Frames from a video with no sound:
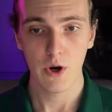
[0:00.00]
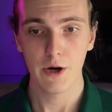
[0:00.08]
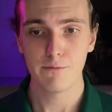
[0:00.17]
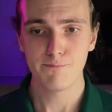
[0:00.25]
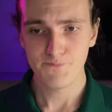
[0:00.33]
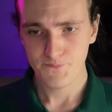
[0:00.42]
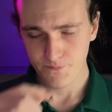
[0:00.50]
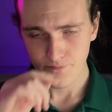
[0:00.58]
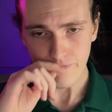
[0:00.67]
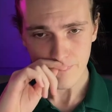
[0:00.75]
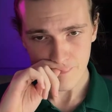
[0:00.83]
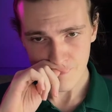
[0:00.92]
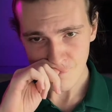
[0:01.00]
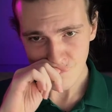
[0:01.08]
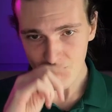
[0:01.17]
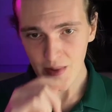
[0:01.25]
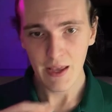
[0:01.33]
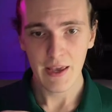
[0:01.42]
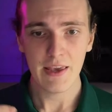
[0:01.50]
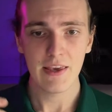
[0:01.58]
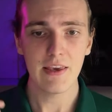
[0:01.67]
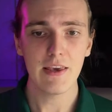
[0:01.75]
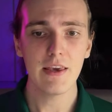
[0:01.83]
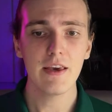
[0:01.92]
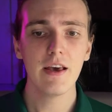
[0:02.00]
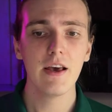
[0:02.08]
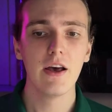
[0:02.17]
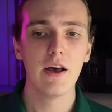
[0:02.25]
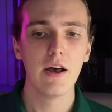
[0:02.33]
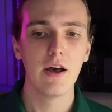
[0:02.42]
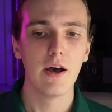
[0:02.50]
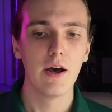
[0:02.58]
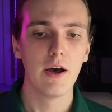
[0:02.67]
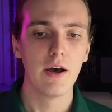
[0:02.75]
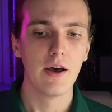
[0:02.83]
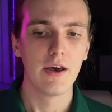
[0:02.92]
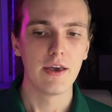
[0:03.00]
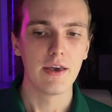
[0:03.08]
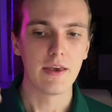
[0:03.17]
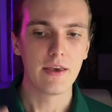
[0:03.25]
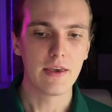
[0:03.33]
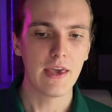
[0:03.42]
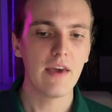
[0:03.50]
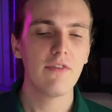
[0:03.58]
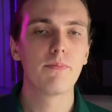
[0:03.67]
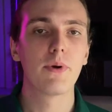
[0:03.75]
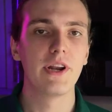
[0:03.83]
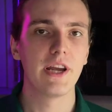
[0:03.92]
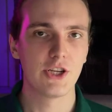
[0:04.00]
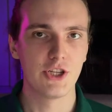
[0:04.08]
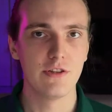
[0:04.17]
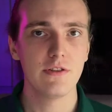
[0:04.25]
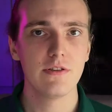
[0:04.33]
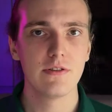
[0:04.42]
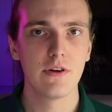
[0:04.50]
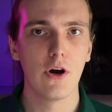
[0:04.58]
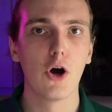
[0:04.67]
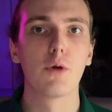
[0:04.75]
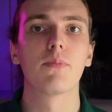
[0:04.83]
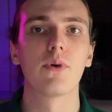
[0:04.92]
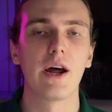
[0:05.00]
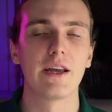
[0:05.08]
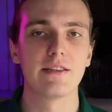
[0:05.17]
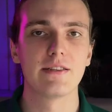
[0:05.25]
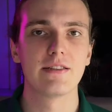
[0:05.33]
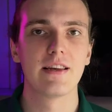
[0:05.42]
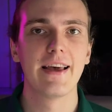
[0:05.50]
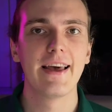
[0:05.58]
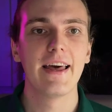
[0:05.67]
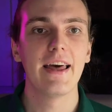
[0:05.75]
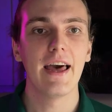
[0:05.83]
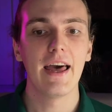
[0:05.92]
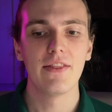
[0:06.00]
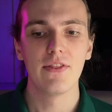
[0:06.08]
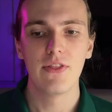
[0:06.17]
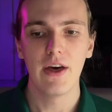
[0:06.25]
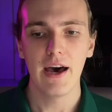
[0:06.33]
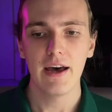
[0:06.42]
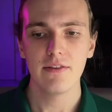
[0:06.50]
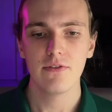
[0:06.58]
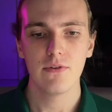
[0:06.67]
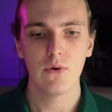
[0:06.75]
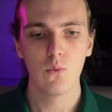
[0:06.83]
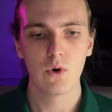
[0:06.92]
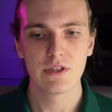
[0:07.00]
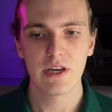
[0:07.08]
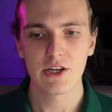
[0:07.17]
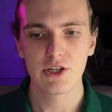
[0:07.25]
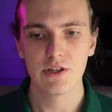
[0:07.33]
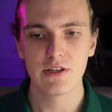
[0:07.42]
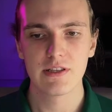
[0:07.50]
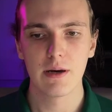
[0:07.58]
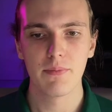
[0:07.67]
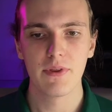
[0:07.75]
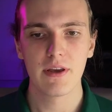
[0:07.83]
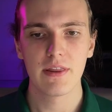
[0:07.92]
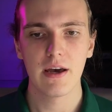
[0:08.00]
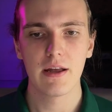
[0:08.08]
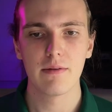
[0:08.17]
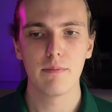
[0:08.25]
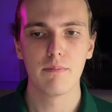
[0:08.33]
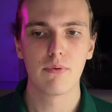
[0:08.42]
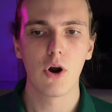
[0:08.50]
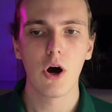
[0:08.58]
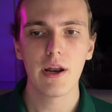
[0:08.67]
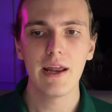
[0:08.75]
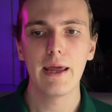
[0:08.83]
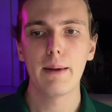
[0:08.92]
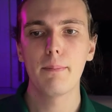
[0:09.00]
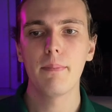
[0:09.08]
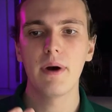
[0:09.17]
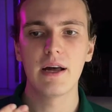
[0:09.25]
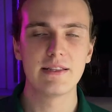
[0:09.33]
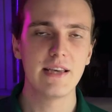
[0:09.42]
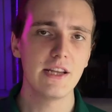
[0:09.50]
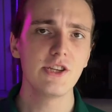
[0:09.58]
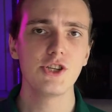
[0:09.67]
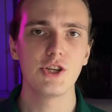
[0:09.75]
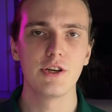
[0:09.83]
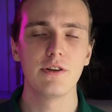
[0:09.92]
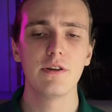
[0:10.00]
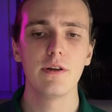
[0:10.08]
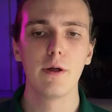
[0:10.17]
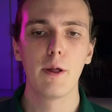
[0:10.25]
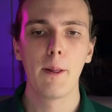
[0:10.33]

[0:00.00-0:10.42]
where he gave predictions on price. And that was actually something that brought him attention,